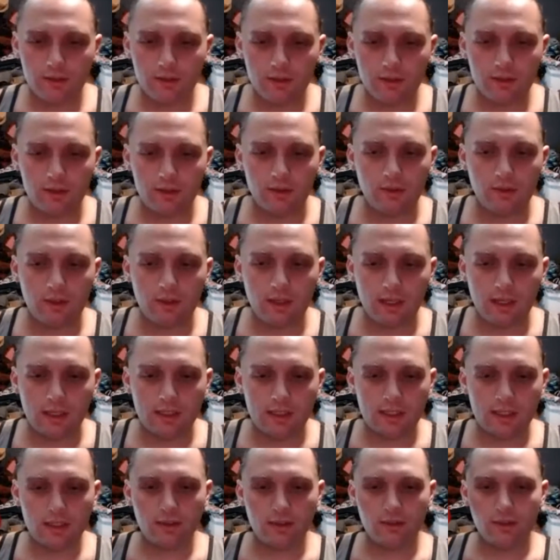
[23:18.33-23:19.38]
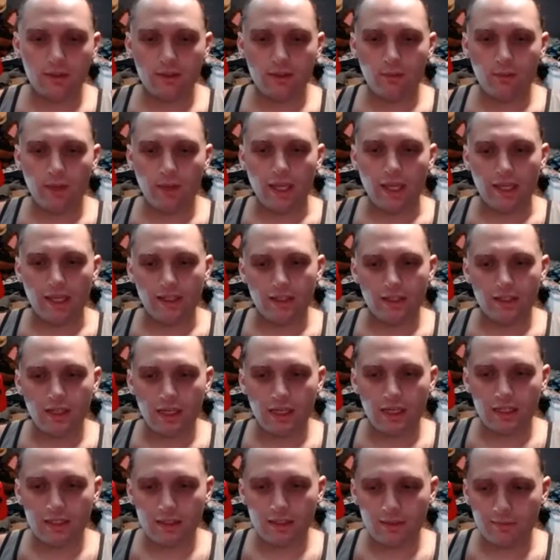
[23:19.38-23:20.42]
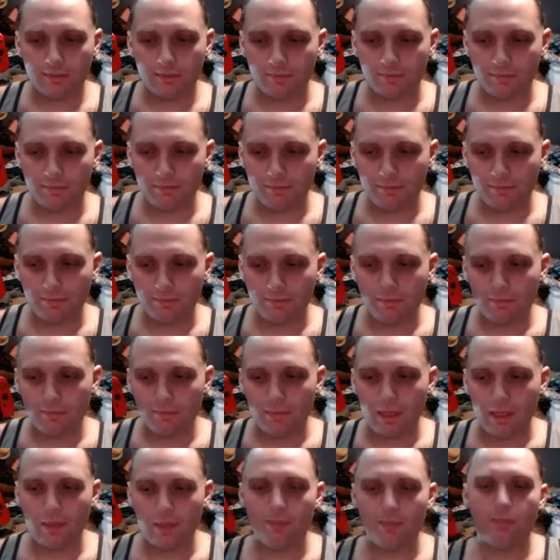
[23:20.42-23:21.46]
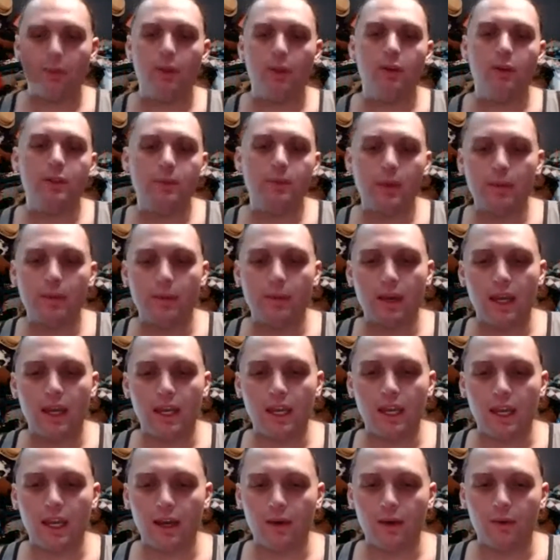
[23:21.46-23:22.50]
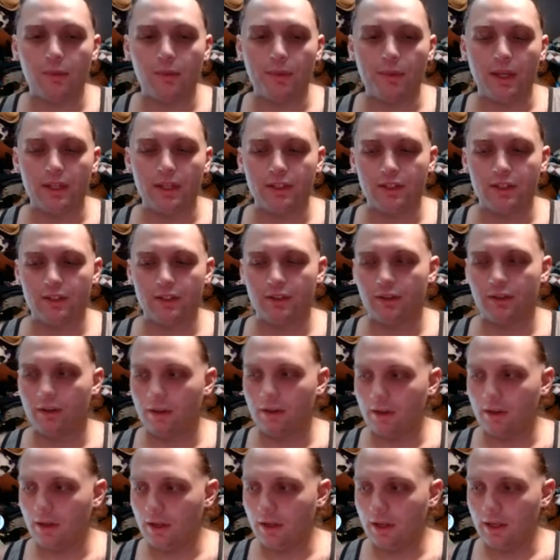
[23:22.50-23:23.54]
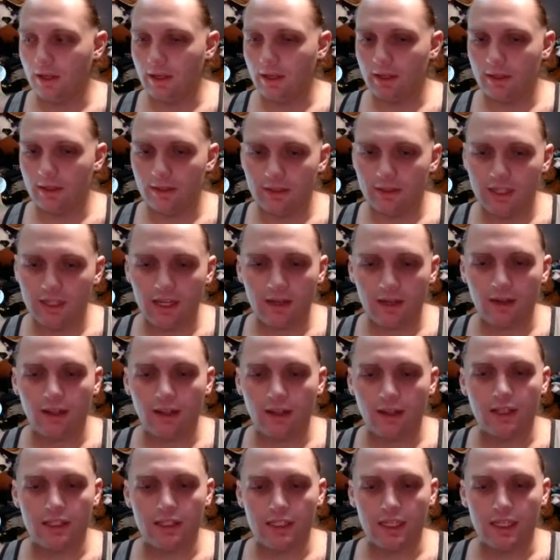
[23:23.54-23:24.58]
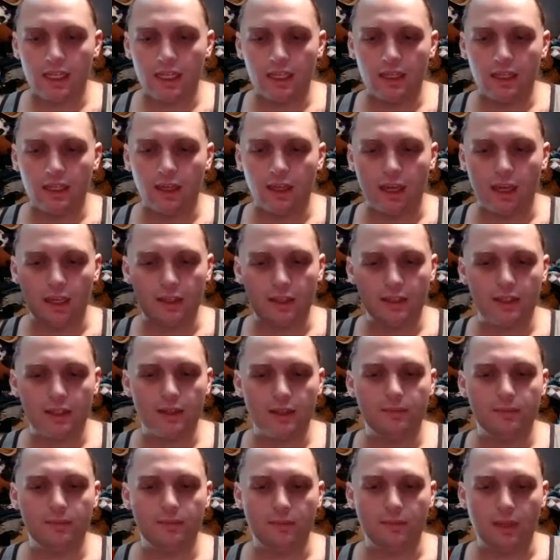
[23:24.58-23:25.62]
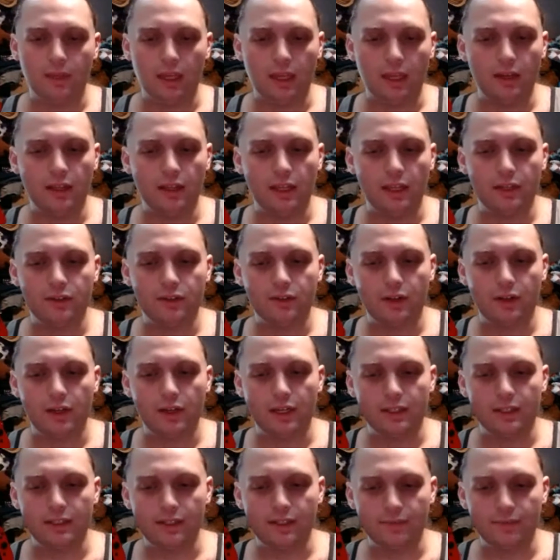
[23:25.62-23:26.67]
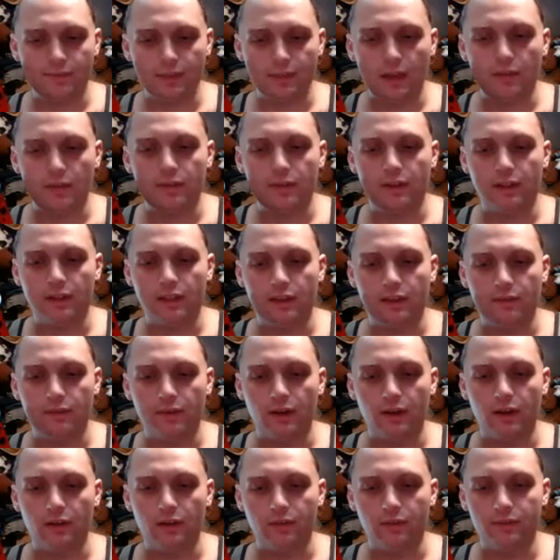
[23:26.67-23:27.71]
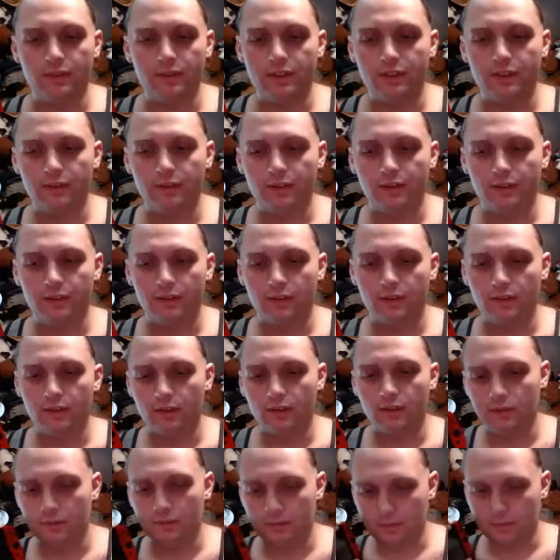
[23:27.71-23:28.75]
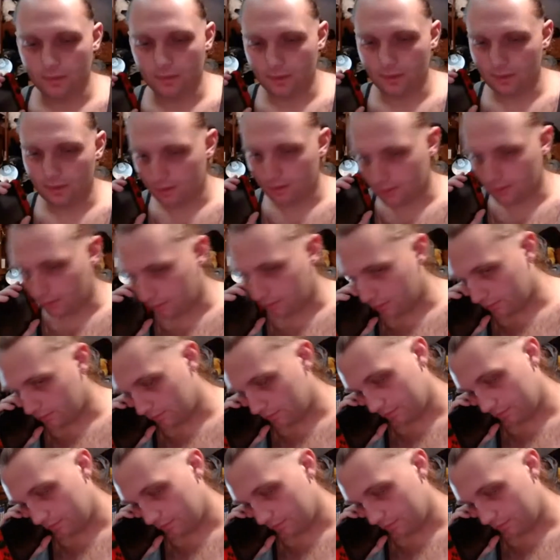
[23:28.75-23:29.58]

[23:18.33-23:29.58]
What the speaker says: to the Nintendo Switch. It blows my mind how much technology and electronics have definitely evolved. So